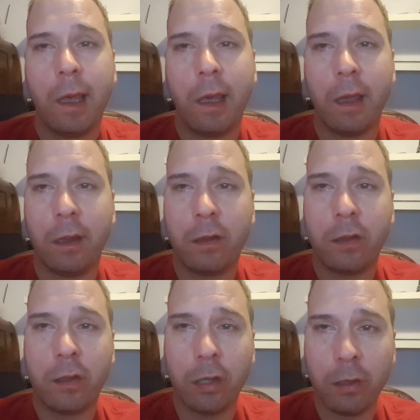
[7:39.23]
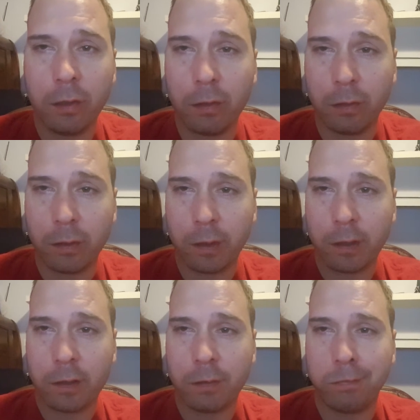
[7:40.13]
and two,
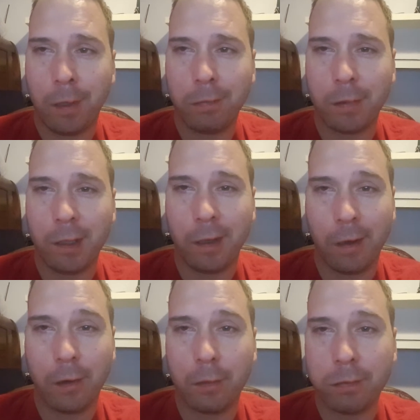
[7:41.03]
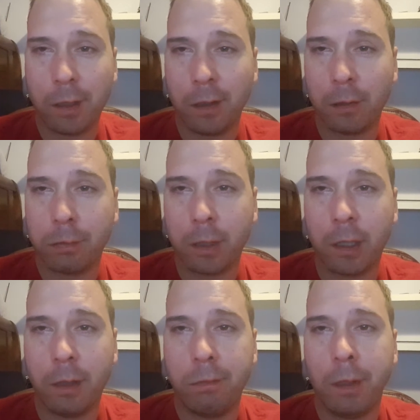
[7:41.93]
people need help, and they're
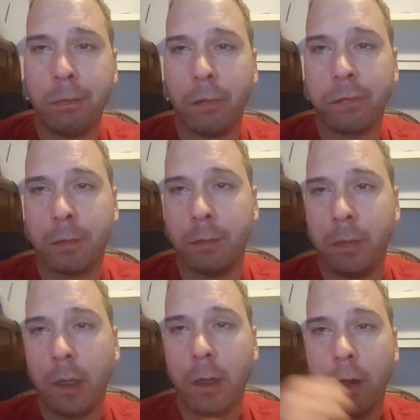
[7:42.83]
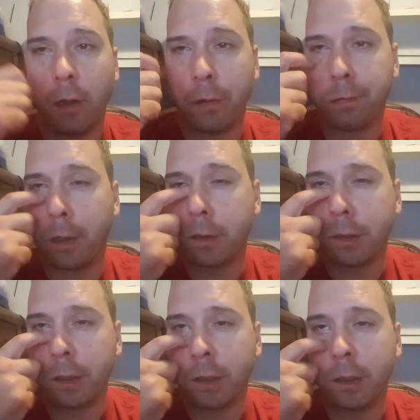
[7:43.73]
bringing in people from other parts
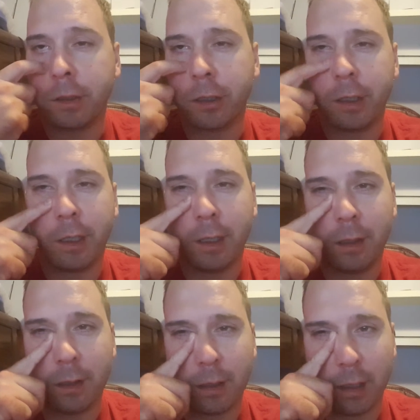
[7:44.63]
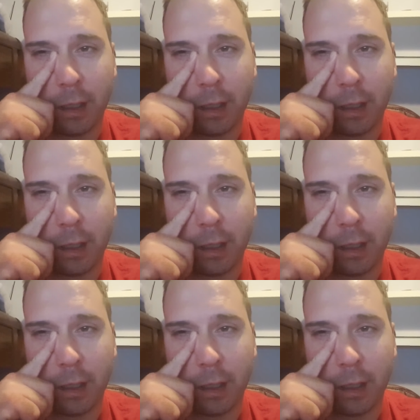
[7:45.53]
of the country, and